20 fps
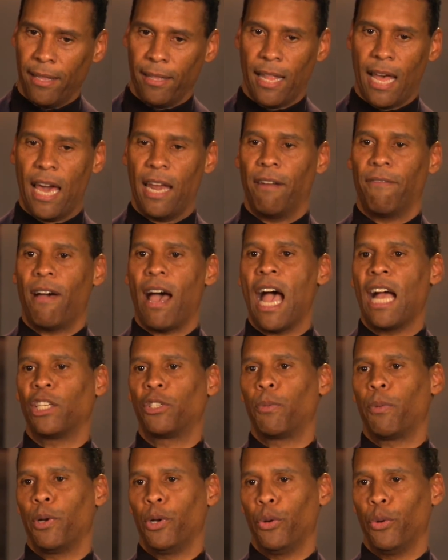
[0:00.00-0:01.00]
A lot of
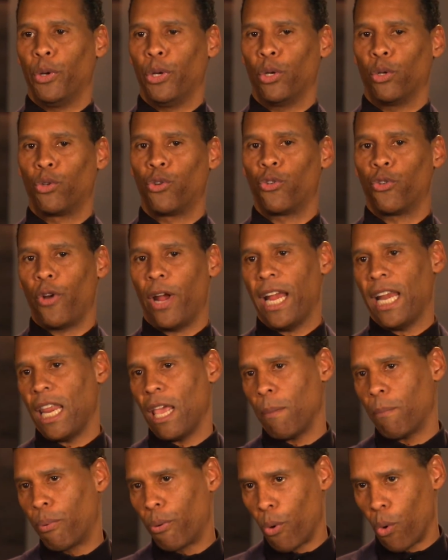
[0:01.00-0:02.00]
entrepreneurial
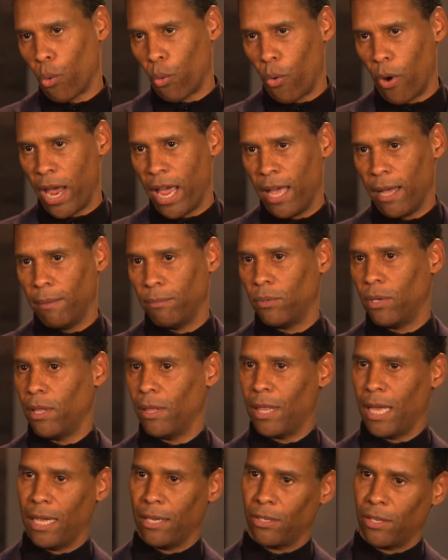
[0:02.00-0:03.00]
training programs
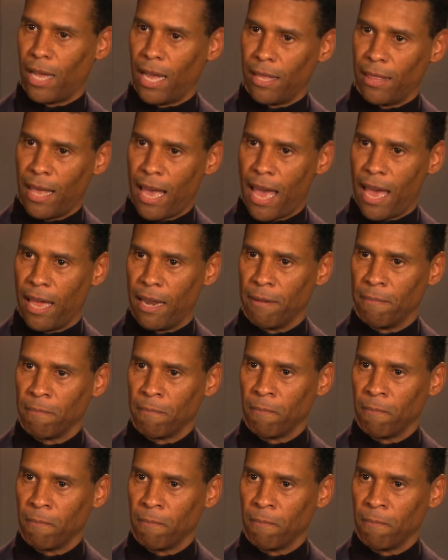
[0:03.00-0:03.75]
and things like that.